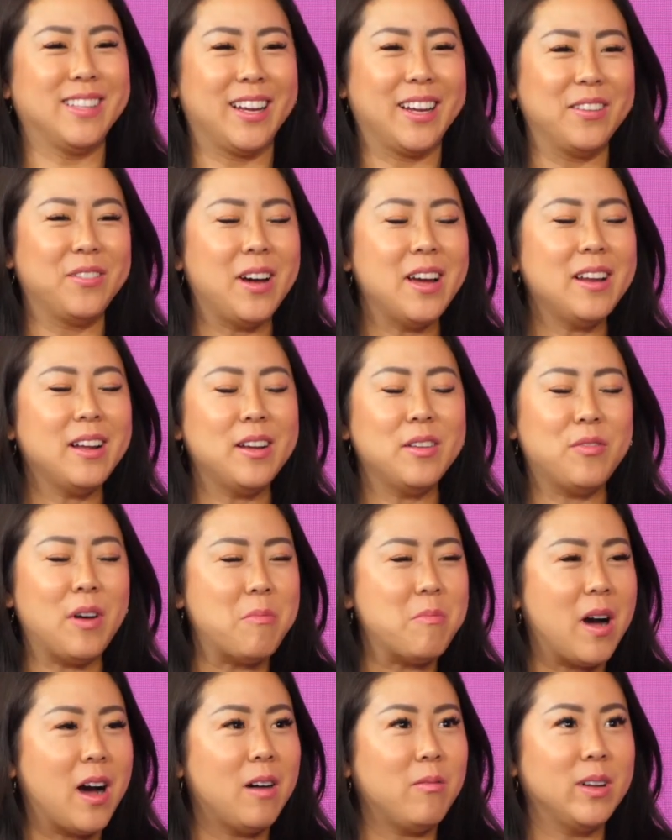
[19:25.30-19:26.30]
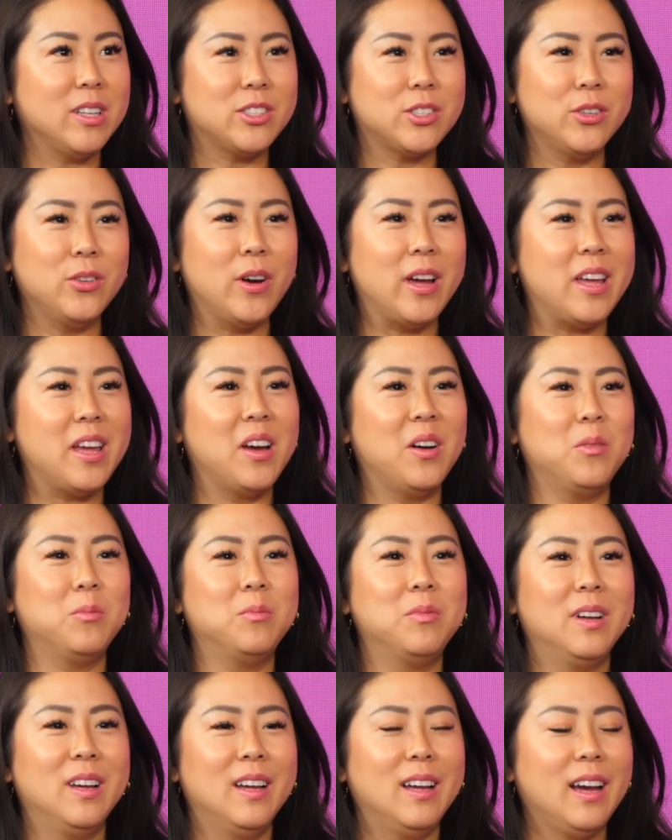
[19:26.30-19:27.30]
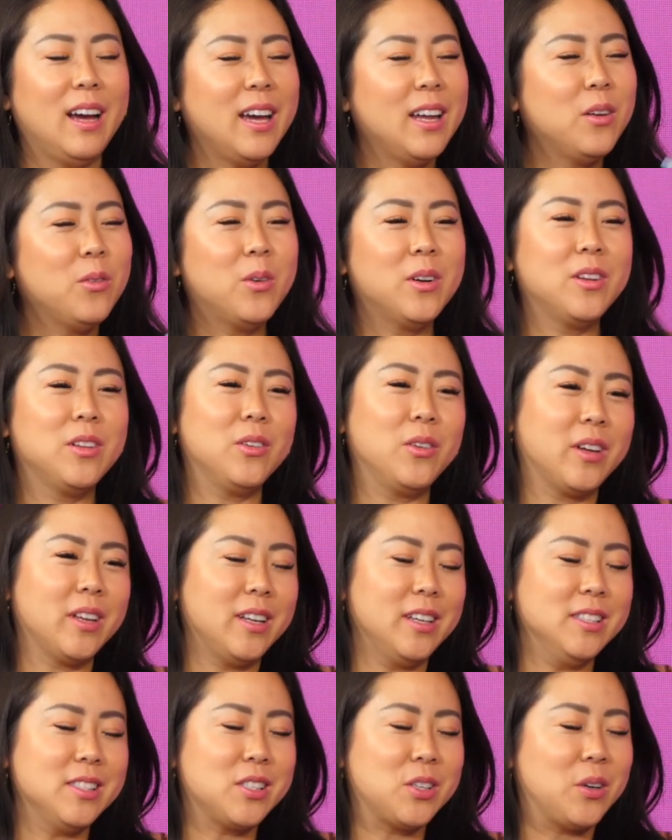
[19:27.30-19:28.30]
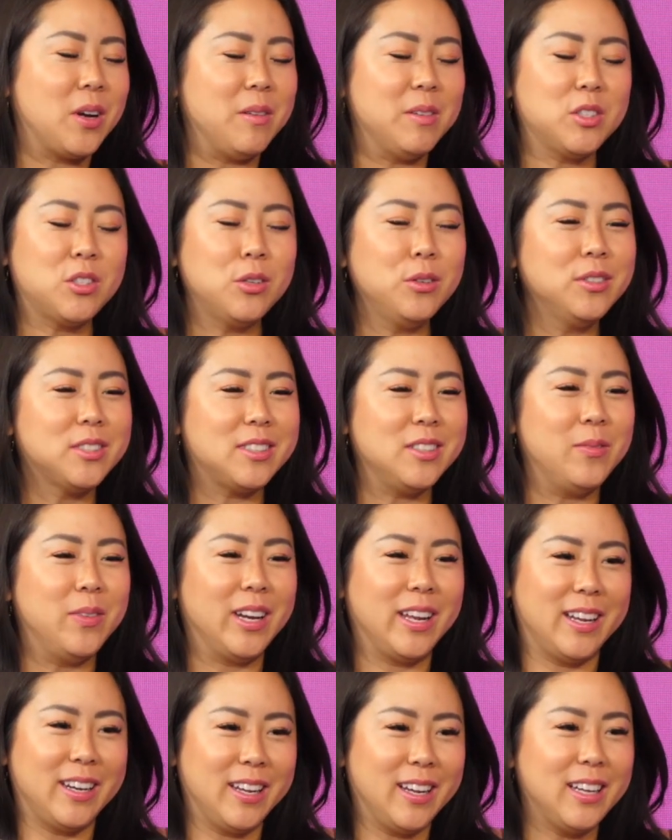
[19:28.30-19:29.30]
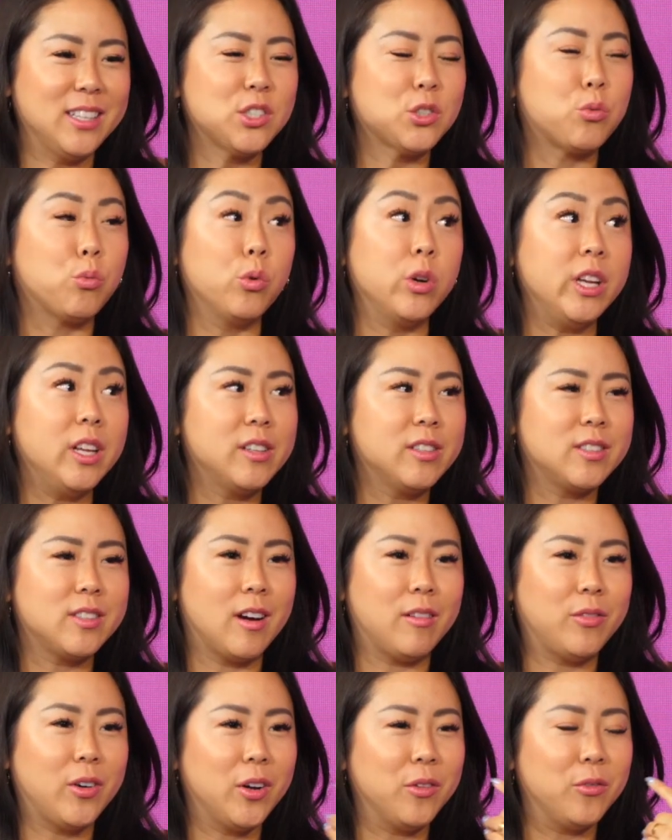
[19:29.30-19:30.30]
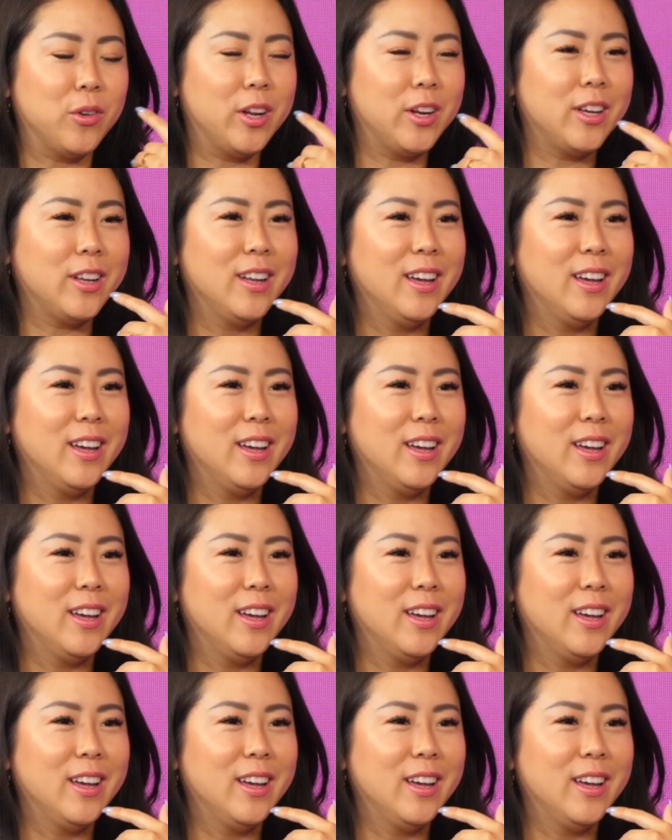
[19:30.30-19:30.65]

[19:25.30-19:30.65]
Like if I'm up at 2 a.m., I don't want to look at Instagram. It's too stimulating. I just read stuff on Reddit.